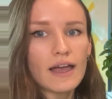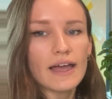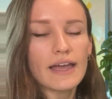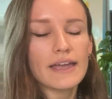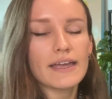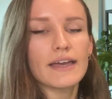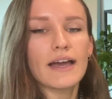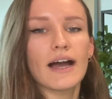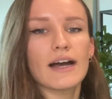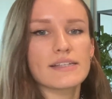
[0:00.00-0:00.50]

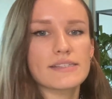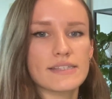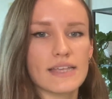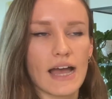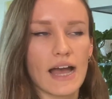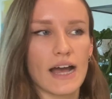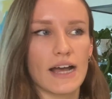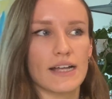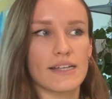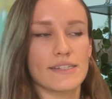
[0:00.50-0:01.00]
It has
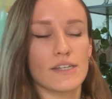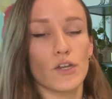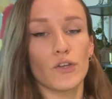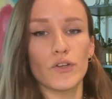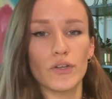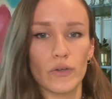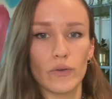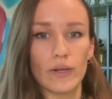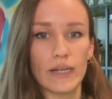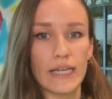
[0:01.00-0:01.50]
had a
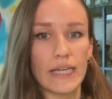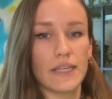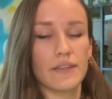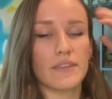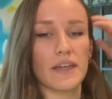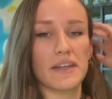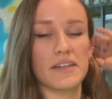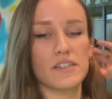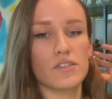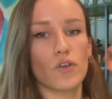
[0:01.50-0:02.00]
new leaf
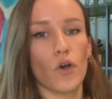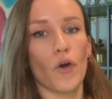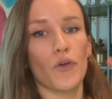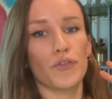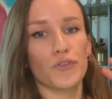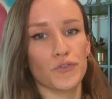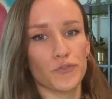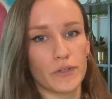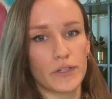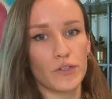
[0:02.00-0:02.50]
and it's got
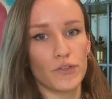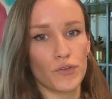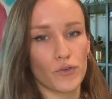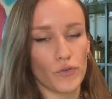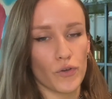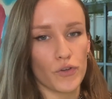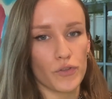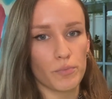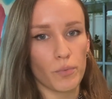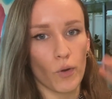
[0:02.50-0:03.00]
3 new
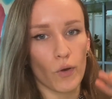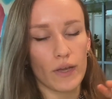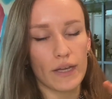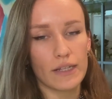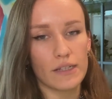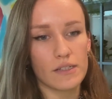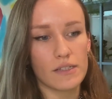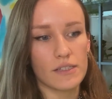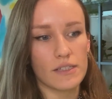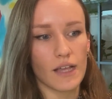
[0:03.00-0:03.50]
growth
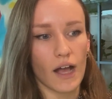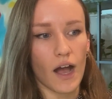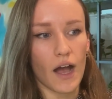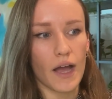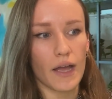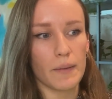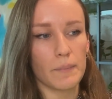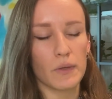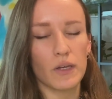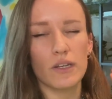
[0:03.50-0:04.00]
points.
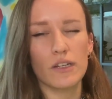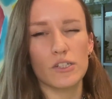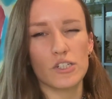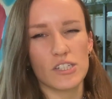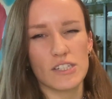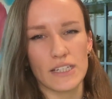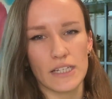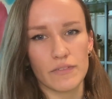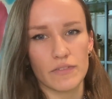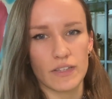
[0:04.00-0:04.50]
I'm going to
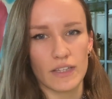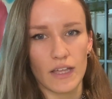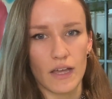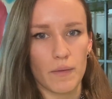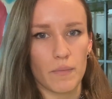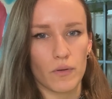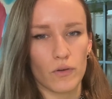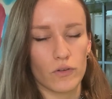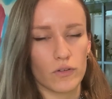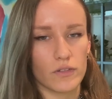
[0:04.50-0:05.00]
just leave it there
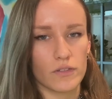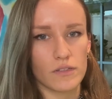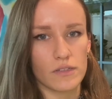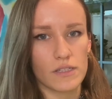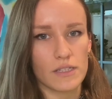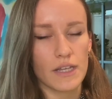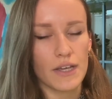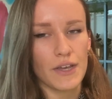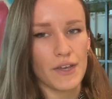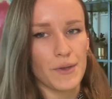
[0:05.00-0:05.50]

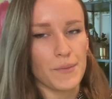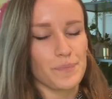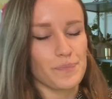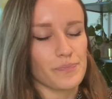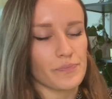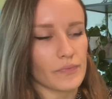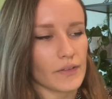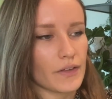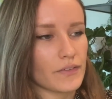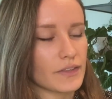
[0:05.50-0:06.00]
because
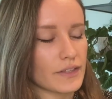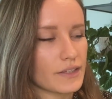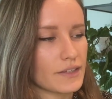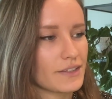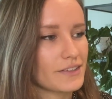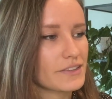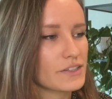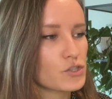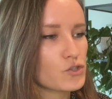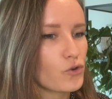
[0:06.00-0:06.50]
the
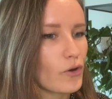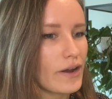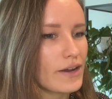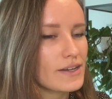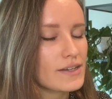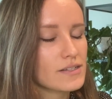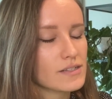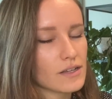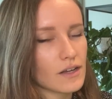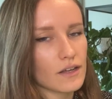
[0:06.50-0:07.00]

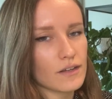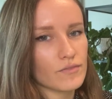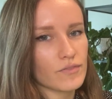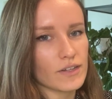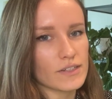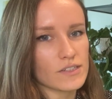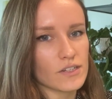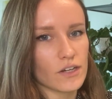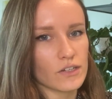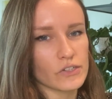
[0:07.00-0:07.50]
trellis kind of
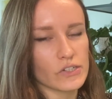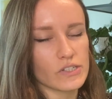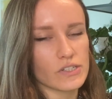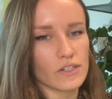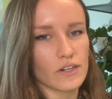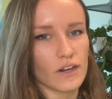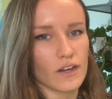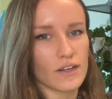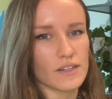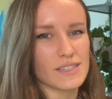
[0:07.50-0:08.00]
like touches the
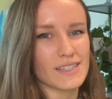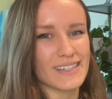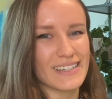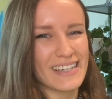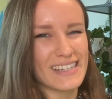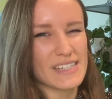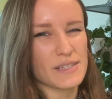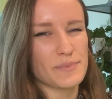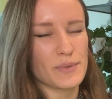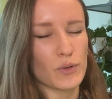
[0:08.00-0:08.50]
glass and it
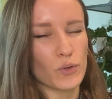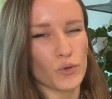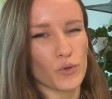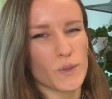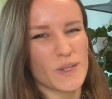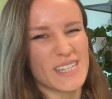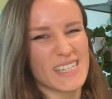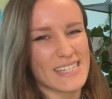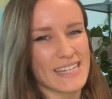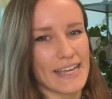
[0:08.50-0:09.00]
gets a bit
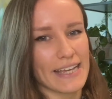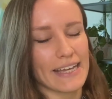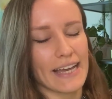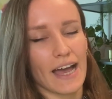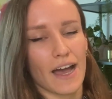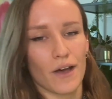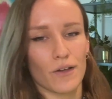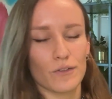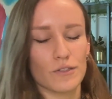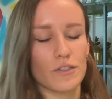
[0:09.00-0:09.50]
awkward to take it
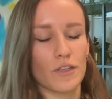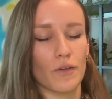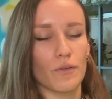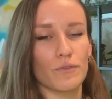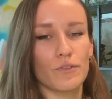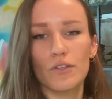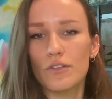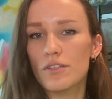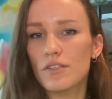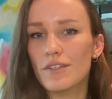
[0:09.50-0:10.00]
out. So
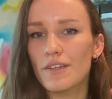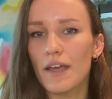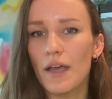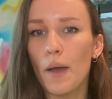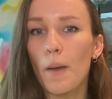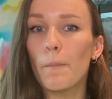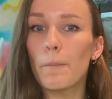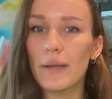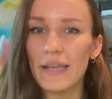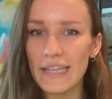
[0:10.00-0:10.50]
just
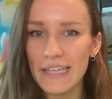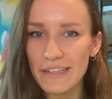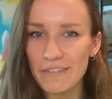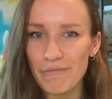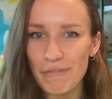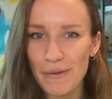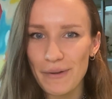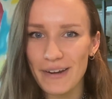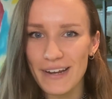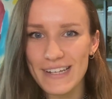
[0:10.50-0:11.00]
believe
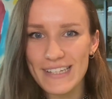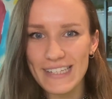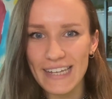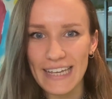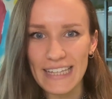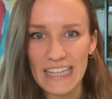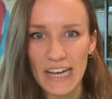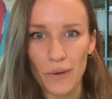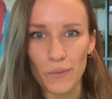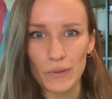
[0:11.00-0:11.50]
me when I say
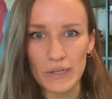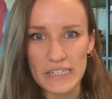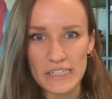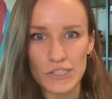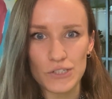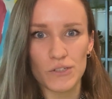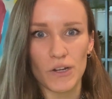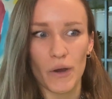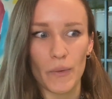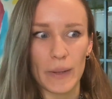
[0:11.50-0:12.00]
that one is
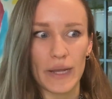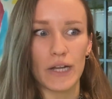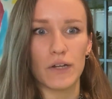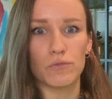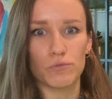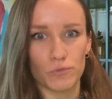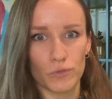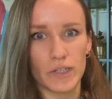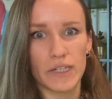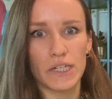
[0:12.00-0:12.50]
growing
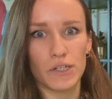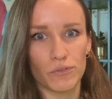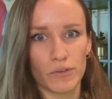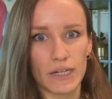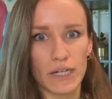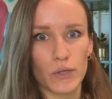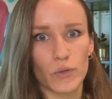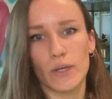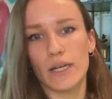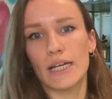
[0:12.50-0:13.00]
really,
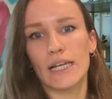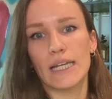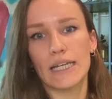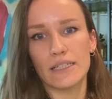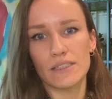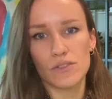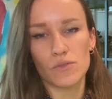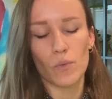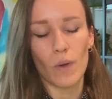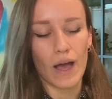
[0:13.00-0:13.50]
really quickly
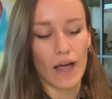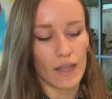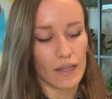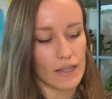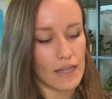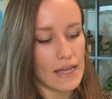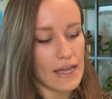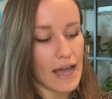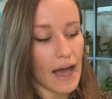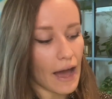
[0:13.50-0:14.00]
as well.
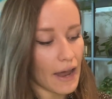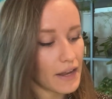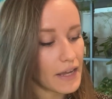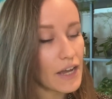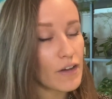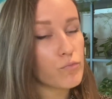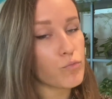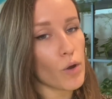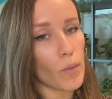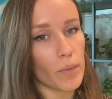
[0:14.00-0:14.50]
And I
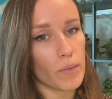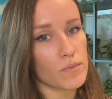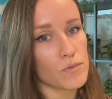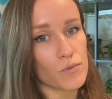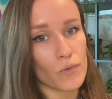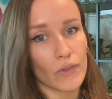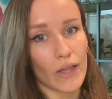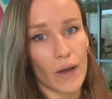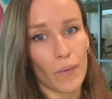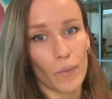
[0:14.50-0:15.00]
have problems
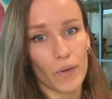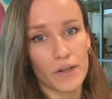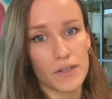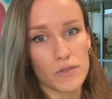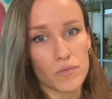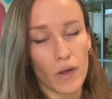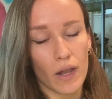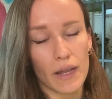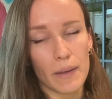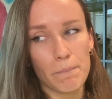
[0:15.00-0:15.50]
with that one as
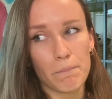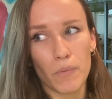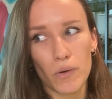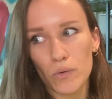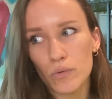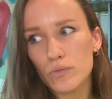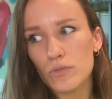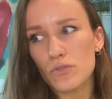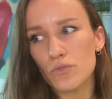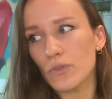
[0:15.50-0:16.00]
well. It
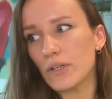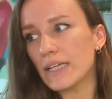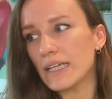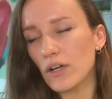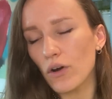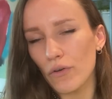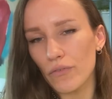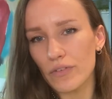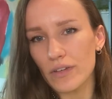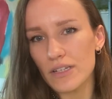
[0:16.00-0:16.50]
molds really
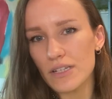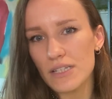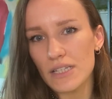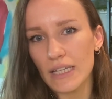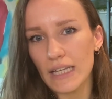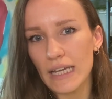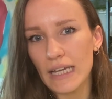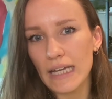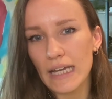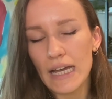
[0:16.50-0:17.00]

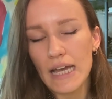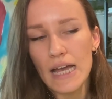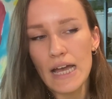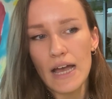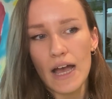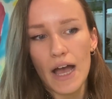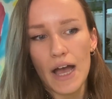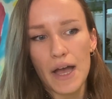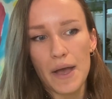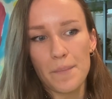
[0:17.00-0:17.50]
obviously
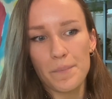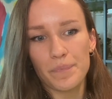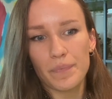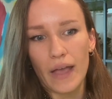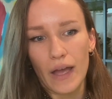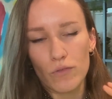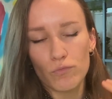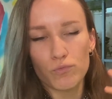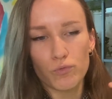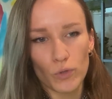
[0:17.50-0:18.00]
and
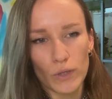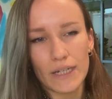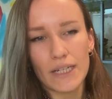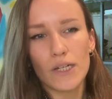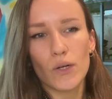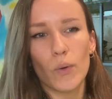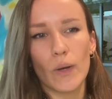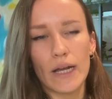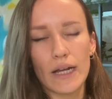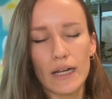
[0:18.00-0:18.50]
really
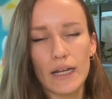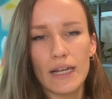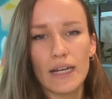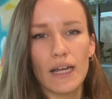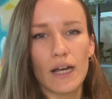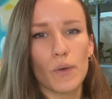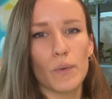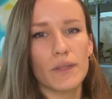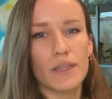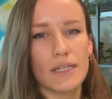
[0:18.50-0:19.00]
quickly,
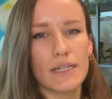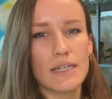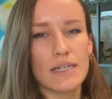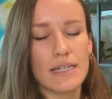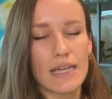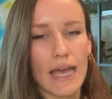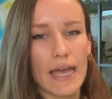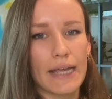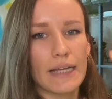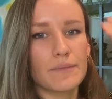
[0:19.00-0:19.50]
like within a
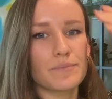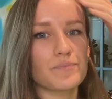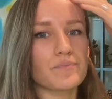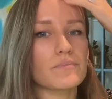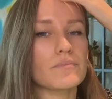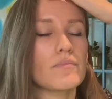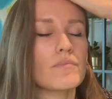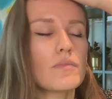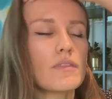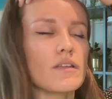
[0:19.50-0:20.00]
day.
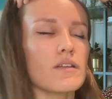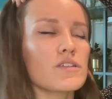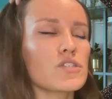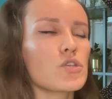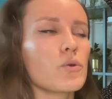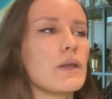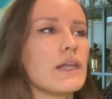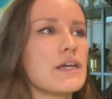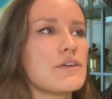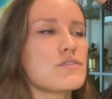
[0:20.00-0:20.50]
So
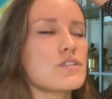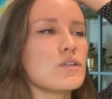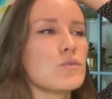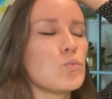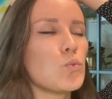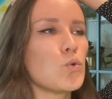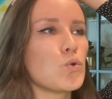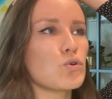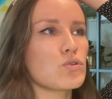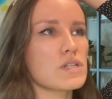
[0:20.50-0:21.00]
it lived in
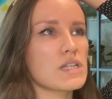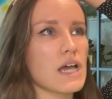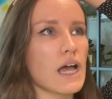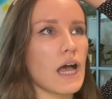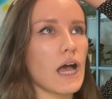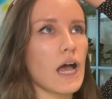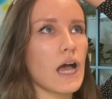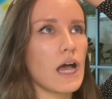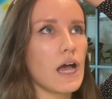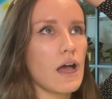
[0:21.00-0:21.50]

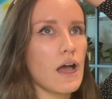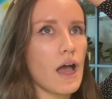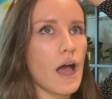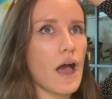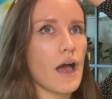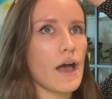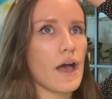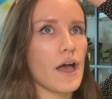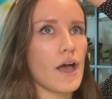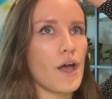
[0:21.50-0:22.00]
water
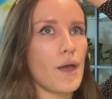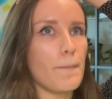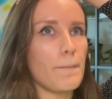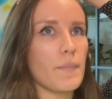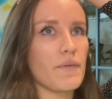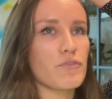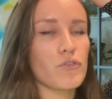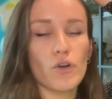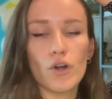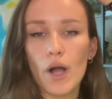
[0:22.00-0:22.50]

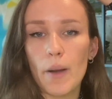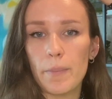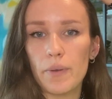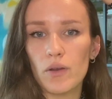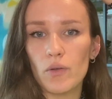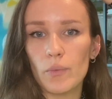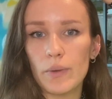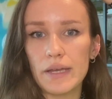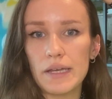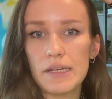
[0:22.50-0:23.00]
for a couple
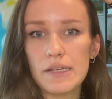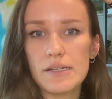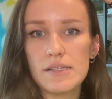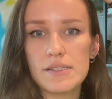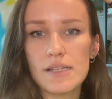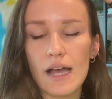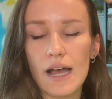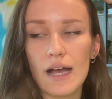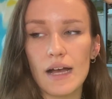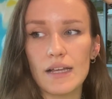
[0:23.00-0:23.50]
of weeks,
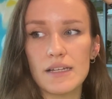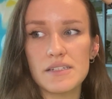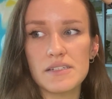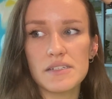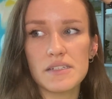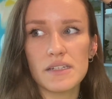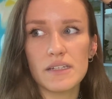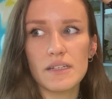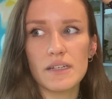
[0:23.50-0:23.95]
and